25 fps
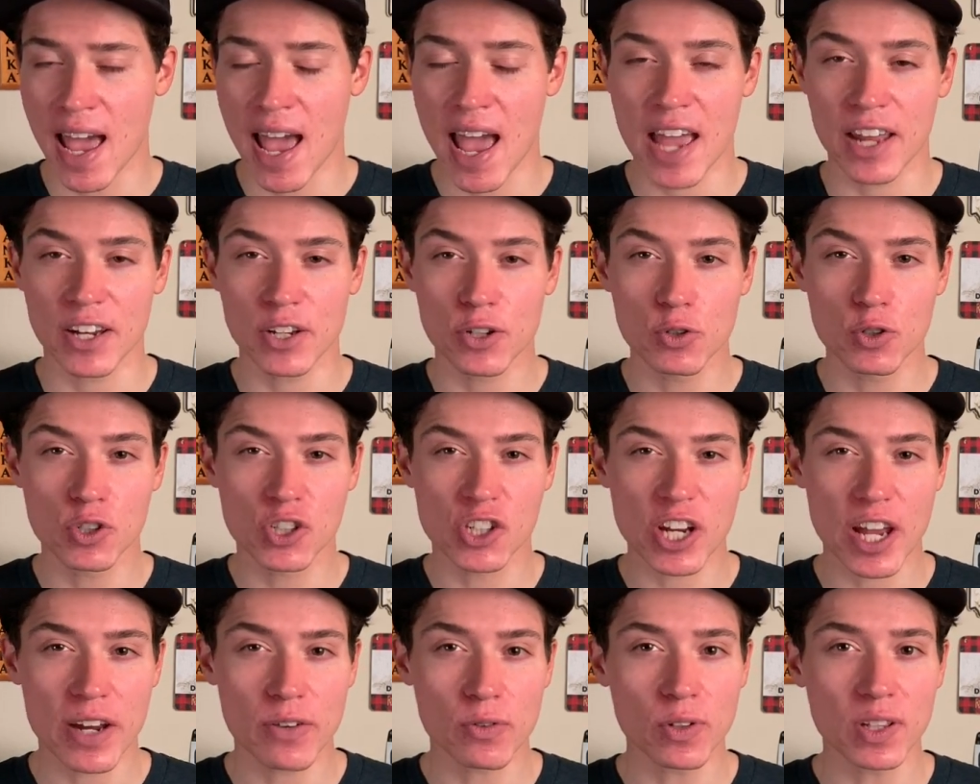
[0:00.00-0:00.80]
and you
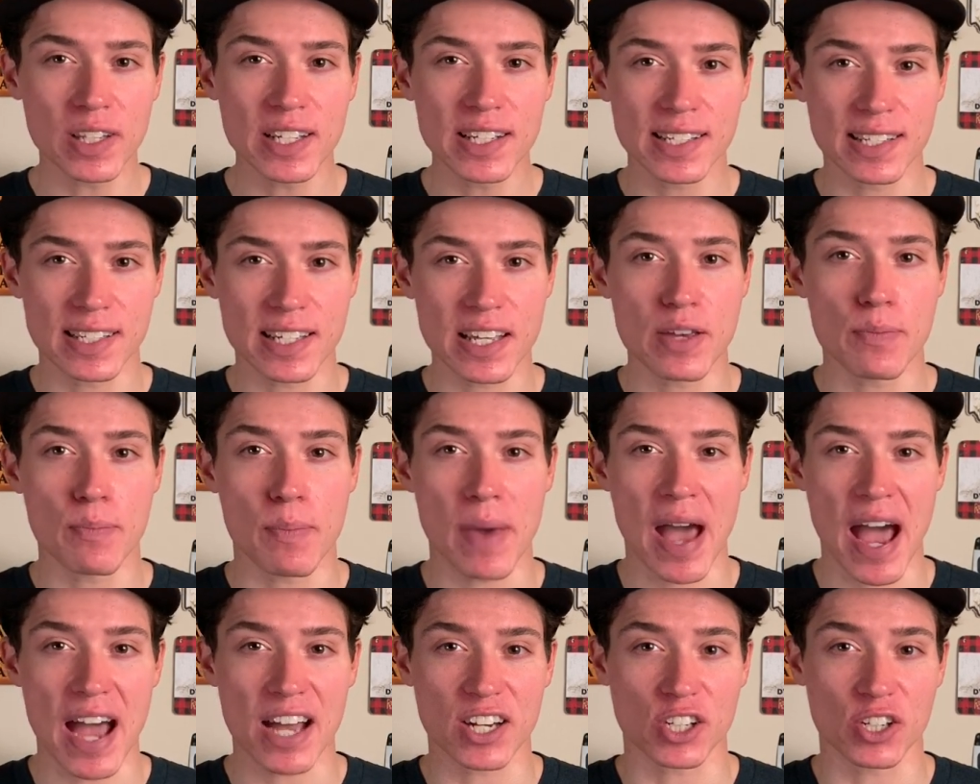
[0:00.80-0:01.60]
generally see
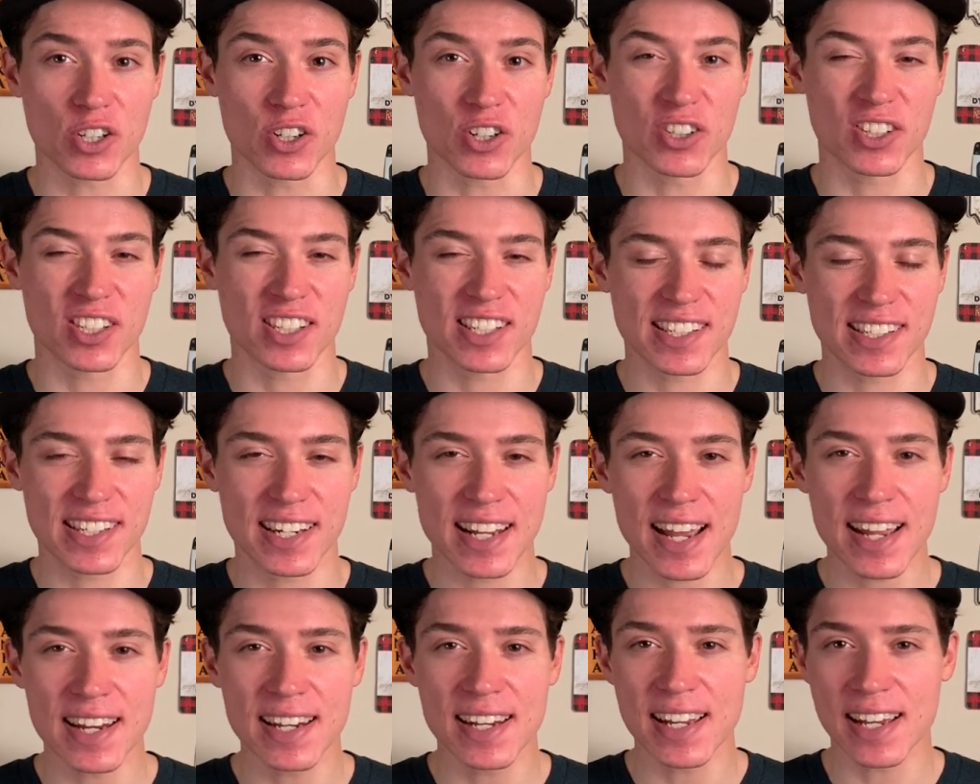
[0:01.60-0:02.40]
mashers
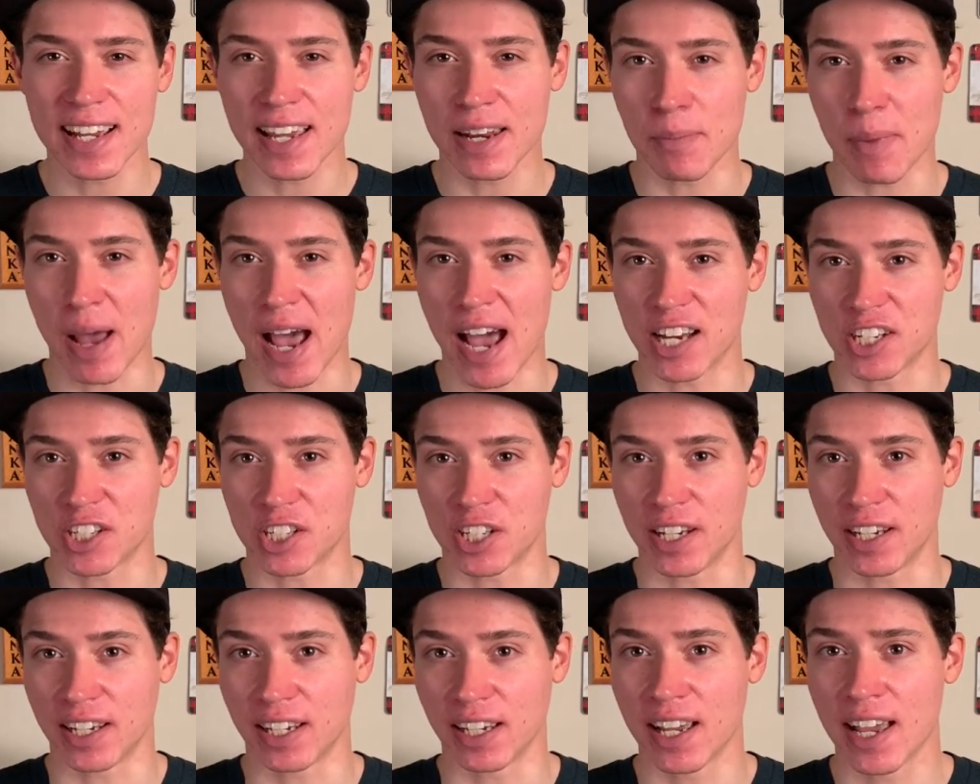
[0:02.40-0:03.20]
standing and
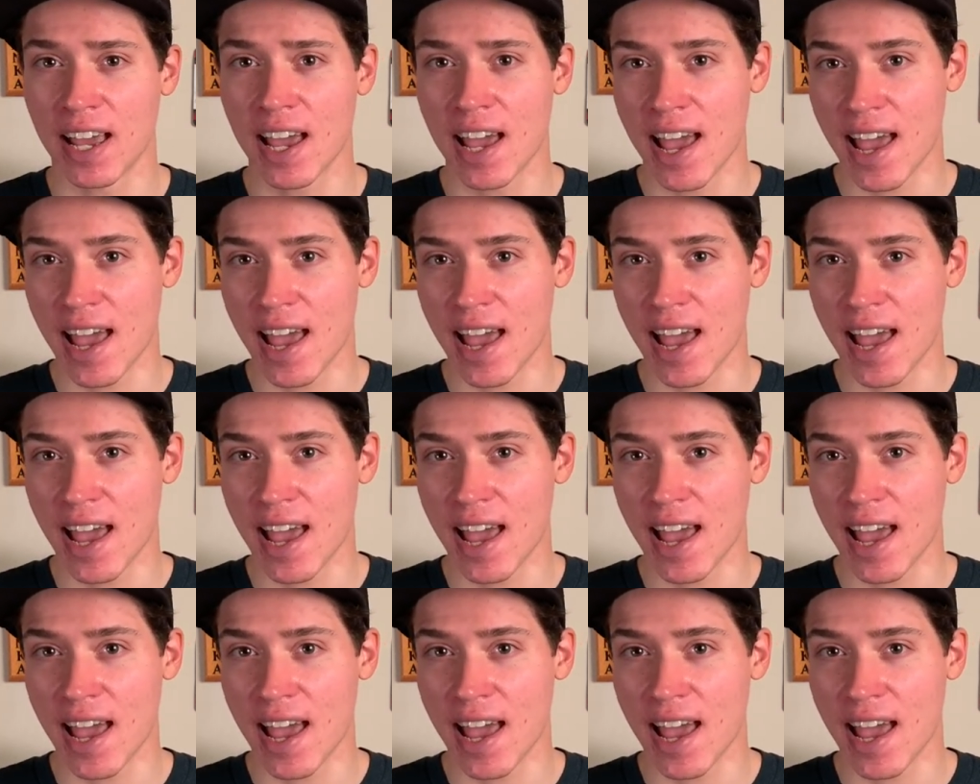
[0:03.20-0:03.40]
mashing,